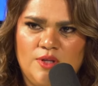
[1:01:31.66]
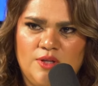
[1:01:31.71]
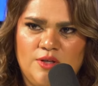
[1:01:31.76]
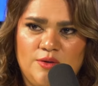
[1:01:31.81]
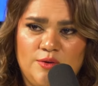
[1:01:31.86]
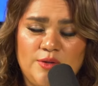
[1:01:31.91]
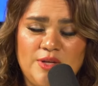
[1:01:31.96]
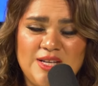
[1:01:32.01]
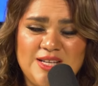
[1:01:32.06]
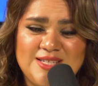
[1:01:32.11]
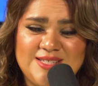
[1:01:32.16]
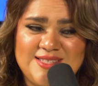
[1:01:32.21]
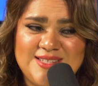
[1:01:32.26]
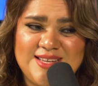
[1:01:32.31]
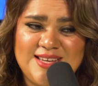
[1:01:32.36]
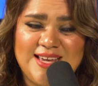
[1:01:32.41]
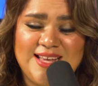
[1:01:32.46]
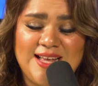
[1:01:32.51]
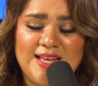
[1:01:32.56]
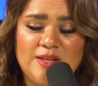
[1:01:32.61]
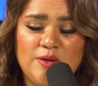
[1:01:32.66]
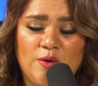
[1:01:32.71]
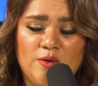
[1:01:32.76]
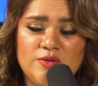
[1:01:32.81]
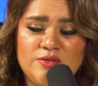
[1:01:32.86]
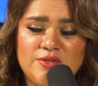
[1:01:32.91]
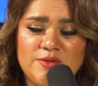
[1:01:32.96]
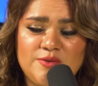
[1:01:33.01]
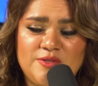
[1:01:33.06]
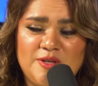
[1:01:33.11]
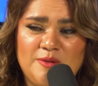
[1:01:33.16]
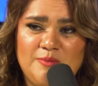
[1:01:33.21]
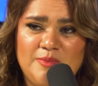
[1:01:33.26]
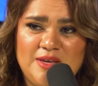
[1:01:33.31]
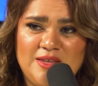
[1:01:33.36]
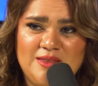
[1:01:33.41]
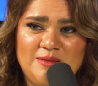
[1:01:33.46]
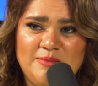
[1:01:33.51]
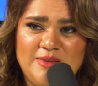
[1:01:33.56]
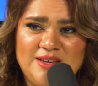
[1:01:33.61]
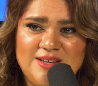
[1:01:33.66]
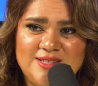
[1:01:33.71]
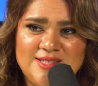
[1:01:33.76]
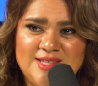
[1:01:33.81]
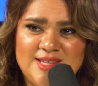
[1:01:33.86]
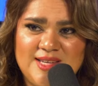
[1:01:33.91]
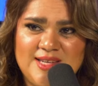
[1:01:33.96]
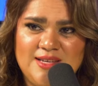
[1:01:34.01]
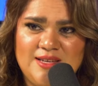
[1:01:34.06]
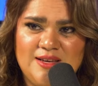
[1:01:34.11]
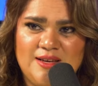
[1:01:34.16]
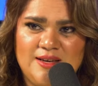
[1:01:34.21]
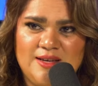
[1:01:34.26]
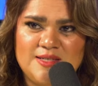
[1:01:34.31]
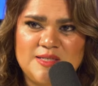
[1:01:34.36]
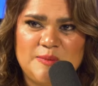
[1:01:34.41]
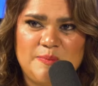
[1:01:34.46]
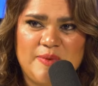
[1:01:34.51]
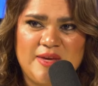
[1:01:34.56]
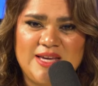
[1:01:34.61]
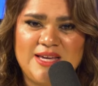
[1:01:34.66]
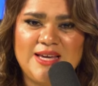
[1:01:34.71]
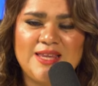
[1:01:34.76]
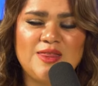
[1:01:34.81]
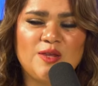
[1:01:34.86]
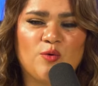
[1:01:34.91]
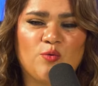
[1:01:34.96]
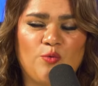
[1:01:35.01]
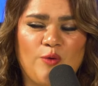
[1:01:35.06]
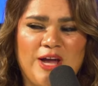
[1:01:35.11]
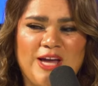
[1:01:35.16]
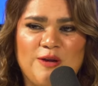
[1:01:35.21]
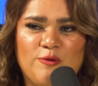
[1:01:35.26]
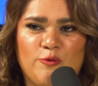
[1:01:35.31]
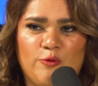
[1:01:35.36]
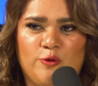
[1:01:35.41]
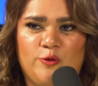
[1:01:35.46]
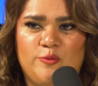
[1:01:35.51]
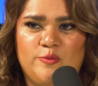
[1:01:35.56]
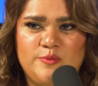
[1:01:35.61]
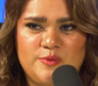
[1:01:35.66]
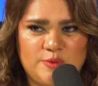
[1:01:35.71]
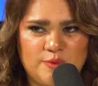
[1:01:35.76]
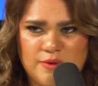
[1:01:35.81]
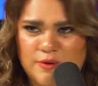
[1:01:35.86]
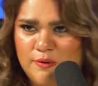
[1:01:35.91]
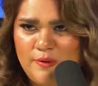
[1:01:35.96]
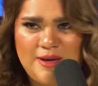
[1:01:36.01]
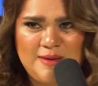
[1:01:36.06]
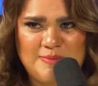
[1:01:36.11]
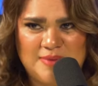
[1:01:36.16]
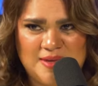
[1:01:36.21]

you need to seek it. And also, to me, the biggest thing is being in the right rooms with the right